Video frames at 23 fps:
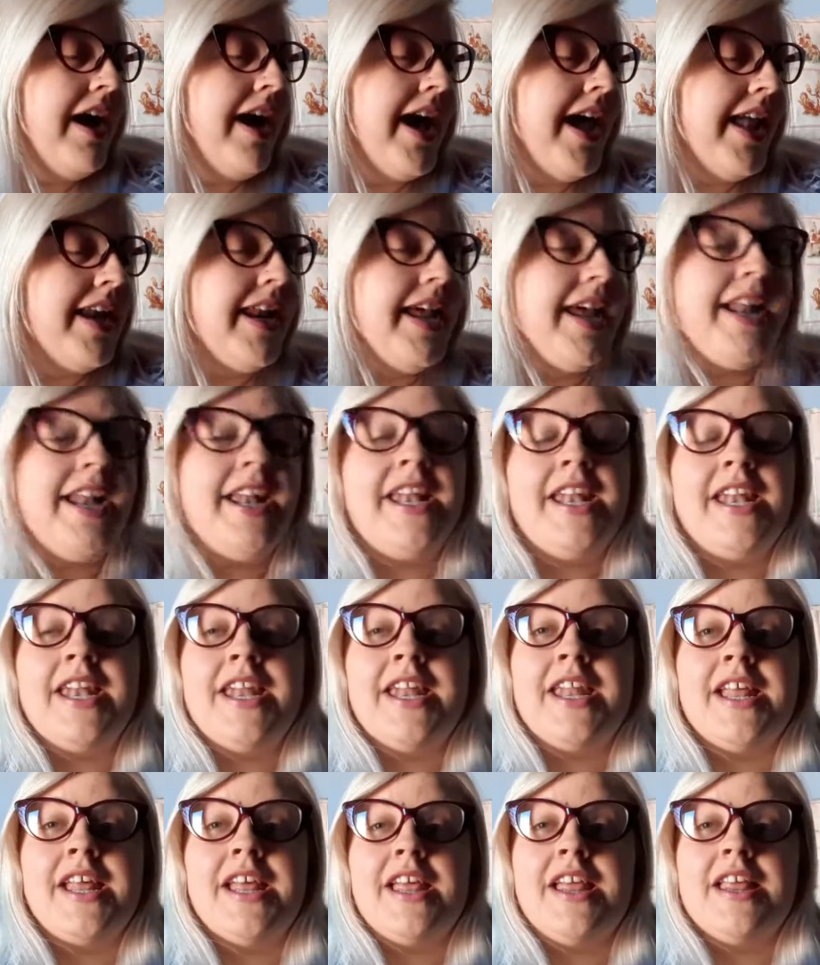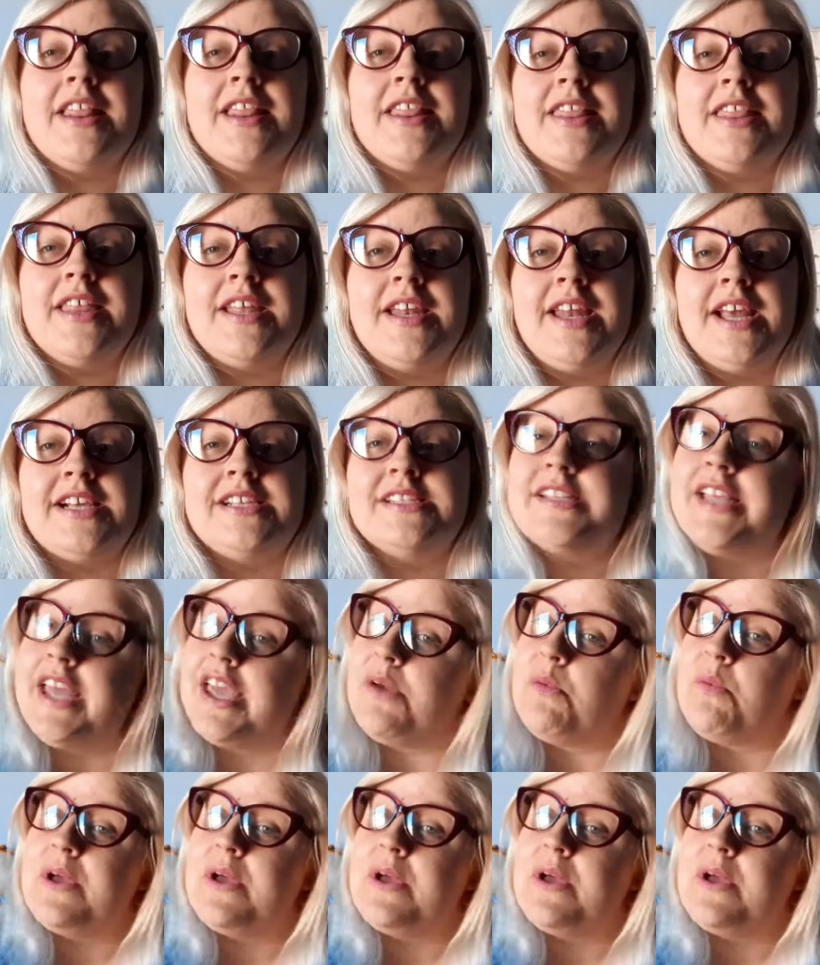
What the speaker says: And then the next day,